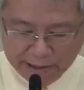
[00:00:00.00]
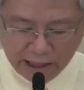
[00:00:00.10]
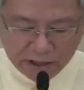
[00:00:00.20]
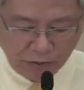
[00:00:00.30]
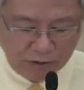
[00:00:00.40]

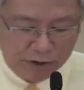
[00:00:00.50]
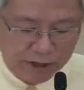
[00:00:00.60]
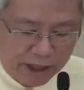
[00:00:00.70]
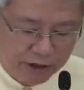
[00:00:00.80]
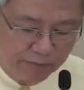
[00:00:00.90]
just want to
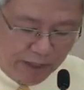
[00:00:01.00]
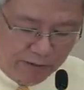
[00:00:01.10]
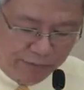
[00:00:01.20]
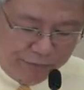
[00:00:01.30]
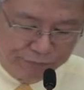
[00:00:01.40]
touch
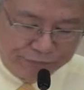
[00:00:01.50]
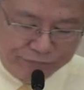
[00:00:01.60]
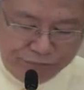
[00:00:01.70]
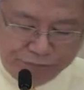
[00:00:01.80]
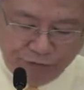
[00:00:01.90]
about
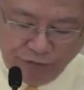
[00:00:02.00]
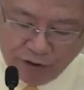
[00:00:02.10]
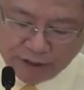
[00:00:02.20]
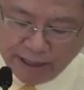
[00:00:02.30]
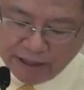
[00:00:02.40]

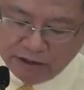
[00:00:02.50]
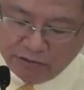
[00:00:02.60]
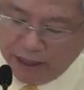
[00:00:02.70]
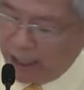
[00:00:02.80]
4 things